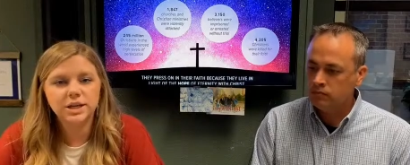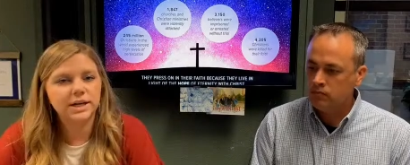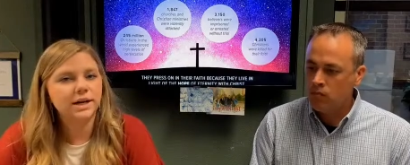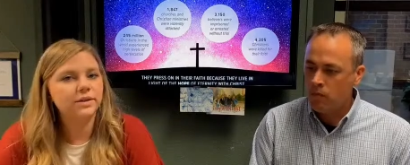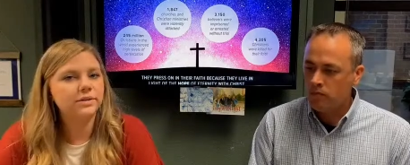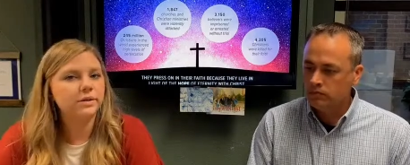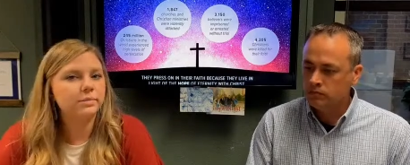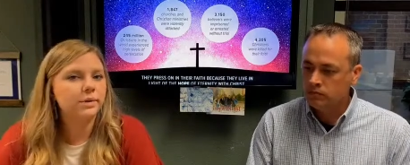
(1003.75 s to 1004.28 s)
Speaker 1: Check
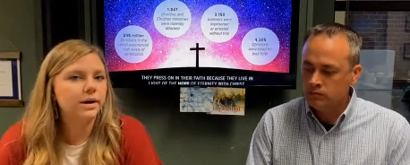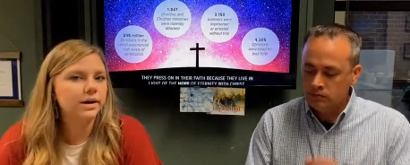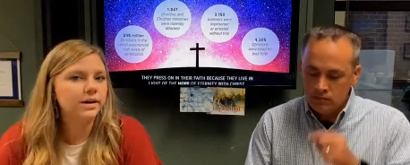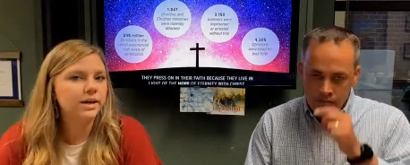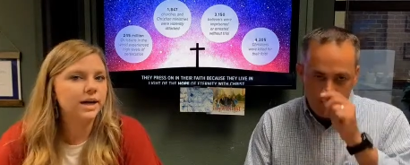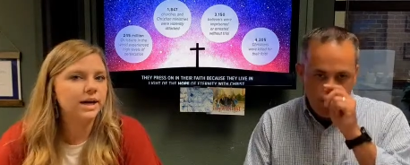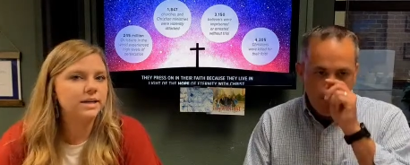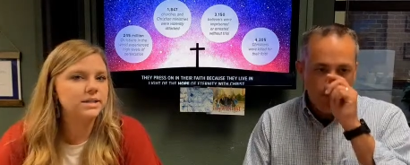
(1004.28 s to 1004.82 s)
out their
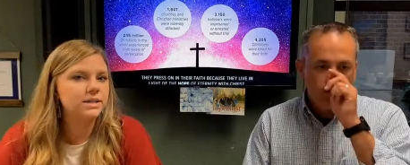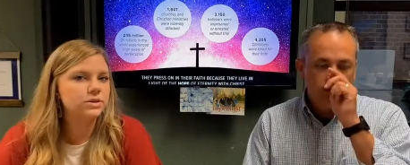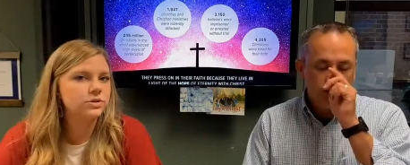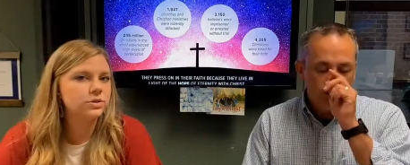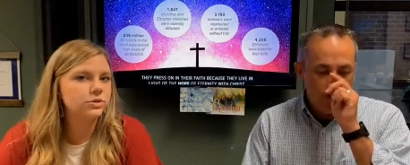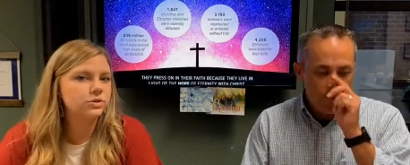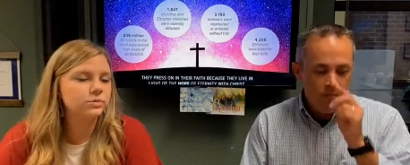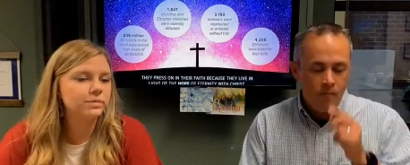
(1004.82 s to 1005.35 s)
podcast, their
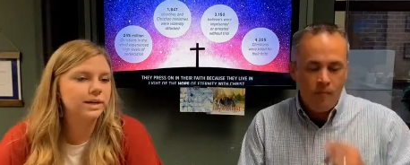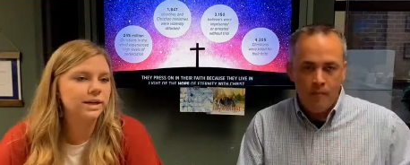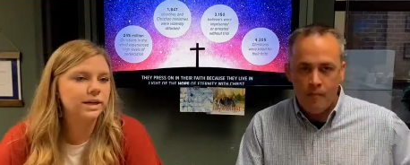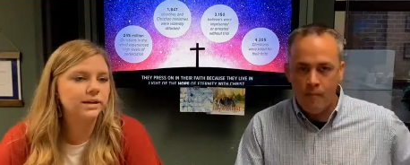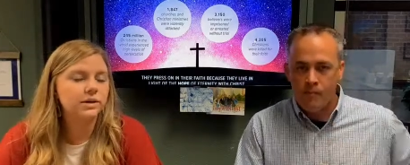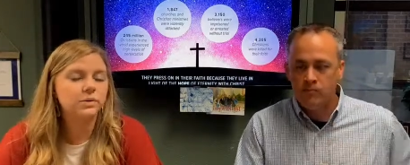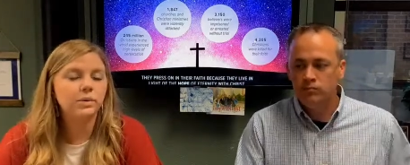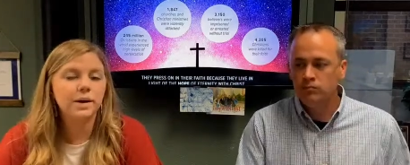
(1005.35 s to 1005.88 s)
social
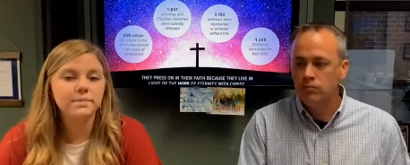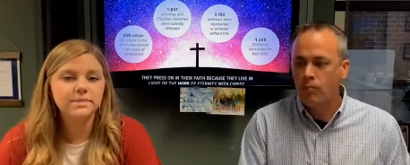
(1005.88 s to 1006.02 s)
media, their